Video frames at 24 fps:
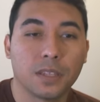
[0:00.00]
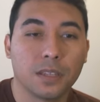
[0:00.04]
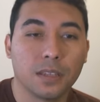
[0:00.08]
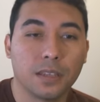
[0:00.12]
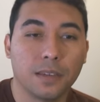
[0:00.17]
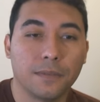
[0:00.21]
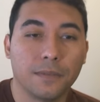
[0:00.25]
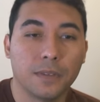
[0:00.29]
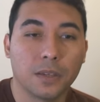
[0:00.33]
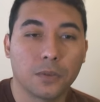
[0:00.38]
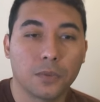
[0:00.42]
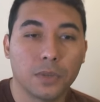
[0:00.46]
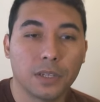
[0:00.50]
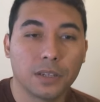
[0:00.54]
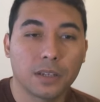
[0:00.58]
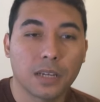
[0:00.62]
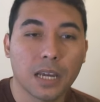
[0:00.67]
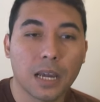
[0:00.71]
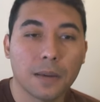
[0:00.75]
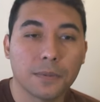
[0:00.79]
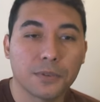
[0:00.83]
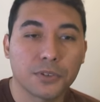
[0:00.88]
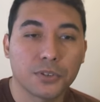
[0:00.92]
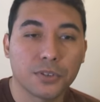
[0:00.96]
If the queen
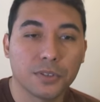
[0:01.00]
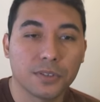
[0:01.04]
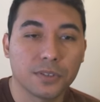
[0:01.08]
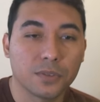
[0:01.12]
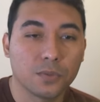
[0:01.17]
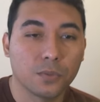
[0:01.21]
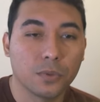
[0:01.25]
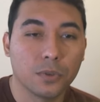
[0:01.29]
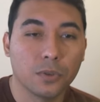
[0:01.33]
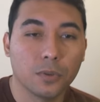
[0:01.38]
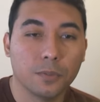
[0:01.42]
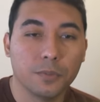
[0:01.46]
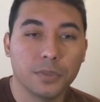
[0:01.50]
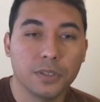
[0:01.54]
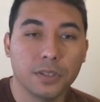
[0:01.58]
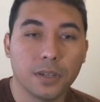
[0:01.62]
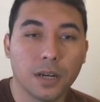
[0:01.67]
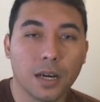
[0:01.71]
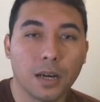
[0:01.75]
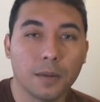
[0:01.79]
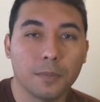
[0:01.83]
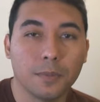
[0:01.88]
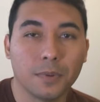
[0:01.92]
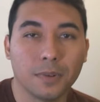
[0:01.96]
captures, we will be
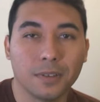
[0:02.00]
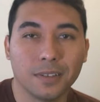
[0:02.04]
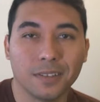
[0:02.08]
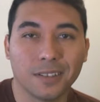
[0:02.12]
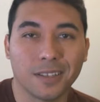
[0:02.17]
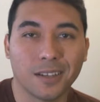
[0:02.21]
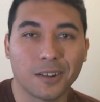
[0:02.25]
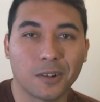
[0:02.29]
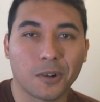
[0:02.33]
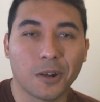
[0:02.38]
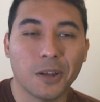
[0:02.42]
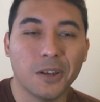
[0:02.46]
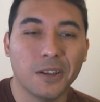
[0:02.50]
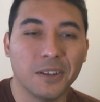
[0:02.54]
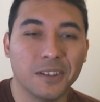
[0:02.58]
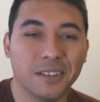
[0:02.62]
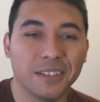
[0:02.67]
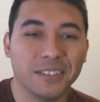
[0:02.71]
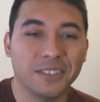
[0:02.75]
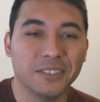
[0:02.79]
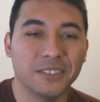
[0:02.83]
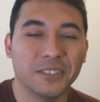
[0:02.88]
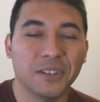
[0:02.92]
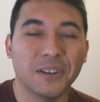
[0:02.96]
up a
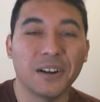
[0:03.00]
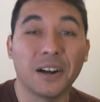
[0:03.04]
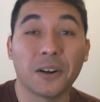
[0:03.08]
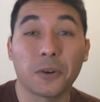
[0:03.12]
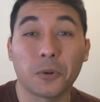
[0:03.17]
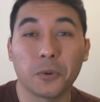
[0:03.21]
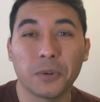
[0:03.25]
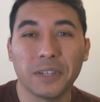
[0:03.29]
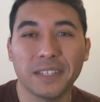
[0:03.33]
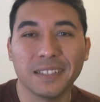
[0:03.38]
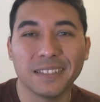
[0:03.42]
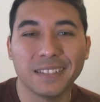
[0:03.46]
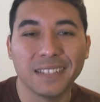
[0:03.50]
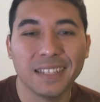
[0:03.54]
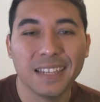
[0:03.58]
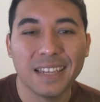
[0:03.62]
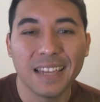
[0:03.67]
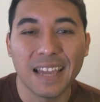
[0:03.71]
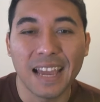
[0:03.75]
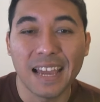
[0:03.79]
queen